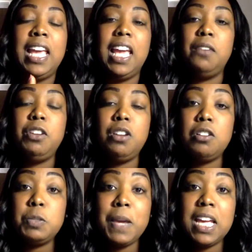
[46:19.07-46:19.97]
If you
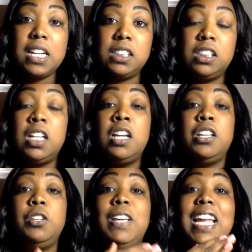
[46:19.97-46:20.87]
know Spanish,
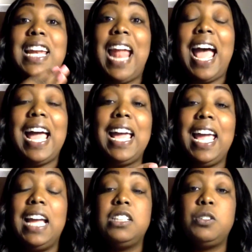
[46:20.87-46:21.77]
you cannot
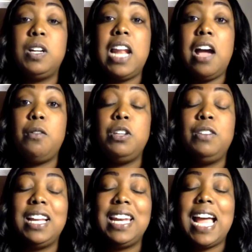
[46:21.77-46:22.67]
answer a noun. You
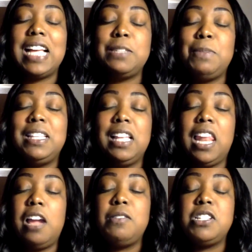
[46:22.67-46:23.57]
cannot speak the
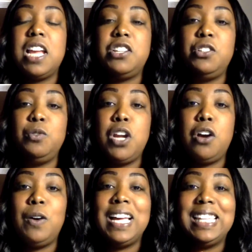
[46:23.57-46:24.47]
language that you
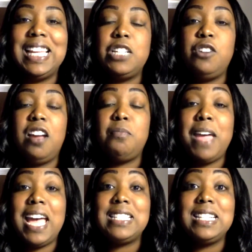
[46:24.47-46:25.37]
know unless you have
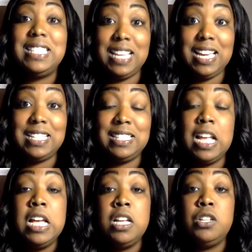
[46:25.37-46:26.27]
passed a test
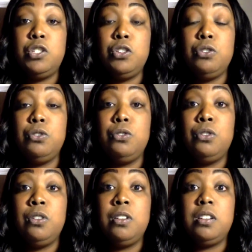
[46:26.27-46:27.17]

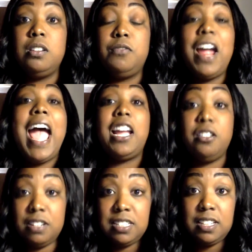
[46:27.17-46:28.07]
for
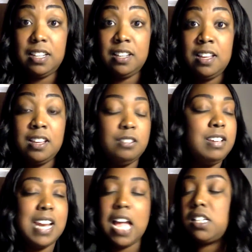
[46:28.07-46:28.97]
accuracy. You
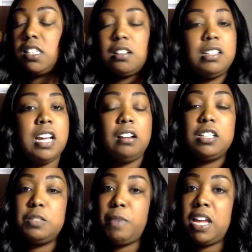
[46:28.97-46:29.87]
cannot just start
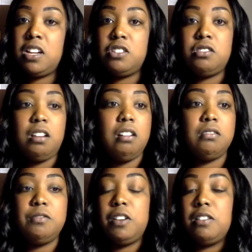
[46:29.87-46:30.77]
talking Spanish on
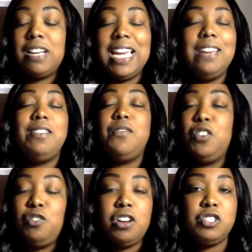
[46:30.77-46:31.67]
the phone, even if
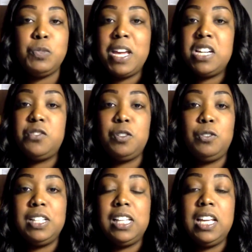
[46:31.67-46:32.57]
you know Spanish
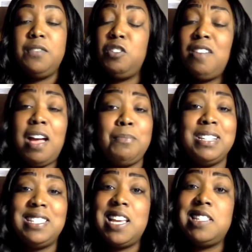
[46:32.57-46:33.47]
fluently. If you've not
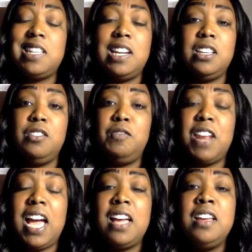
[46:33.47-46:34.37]
been tested and you've
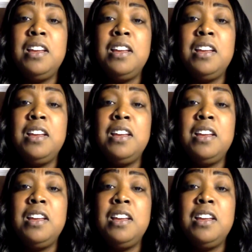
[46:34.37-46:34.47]
not